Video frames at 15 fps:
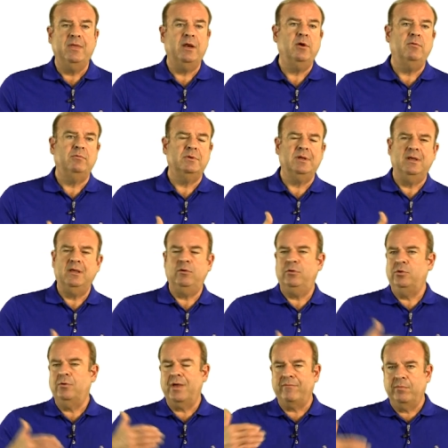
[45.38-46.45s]
They don't,
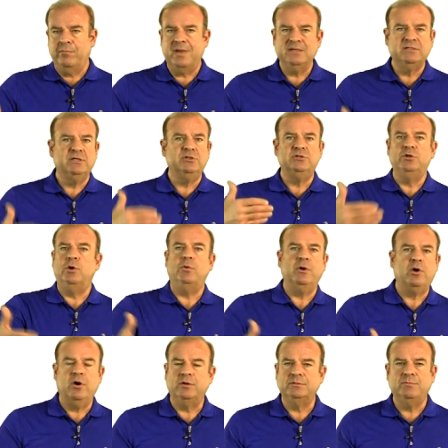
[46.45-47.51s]
you, you have a message, no
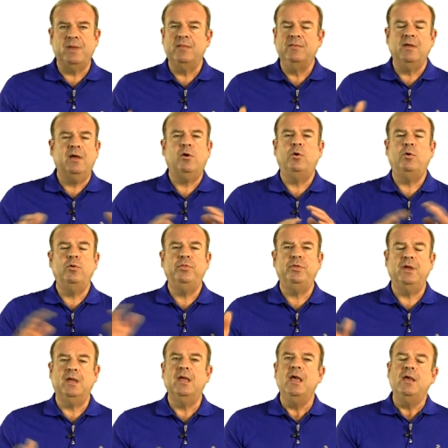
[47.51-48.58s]
one calls, but the whole
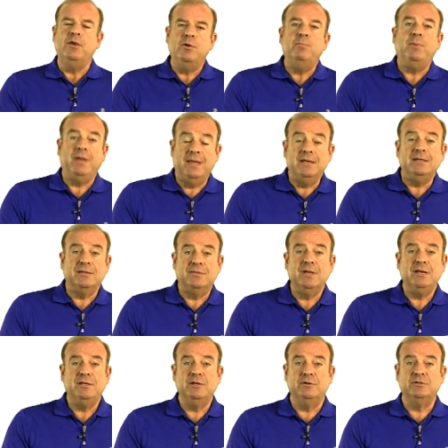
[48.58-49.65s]
thing, you begin to
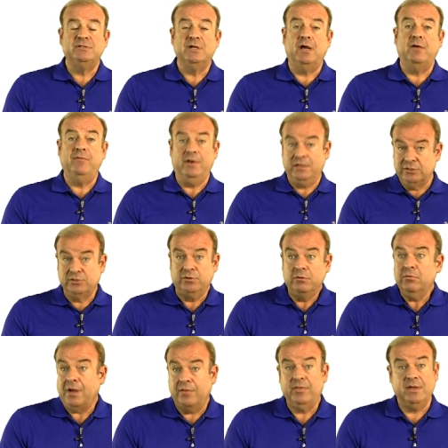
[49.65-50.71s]
think to yourself, and it's
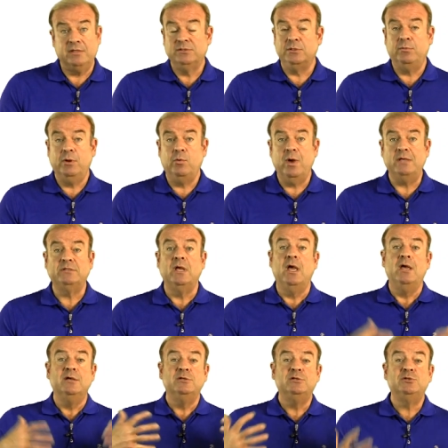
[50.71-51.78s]
true I think in so many ways,
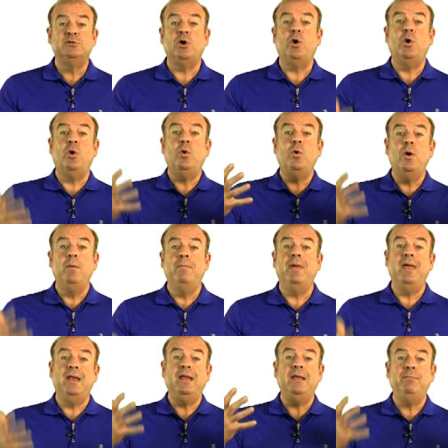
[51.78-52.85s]
so
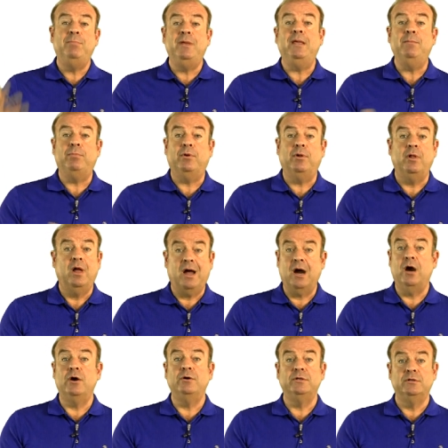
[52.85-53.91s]
many people
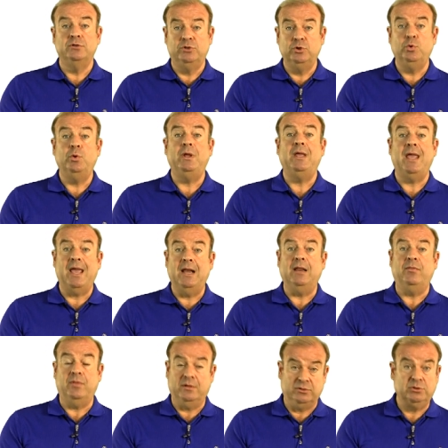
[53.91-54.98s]
aren't doing
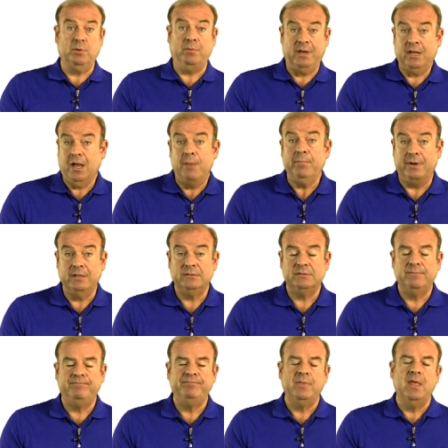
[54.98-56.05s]
anything, so many companies.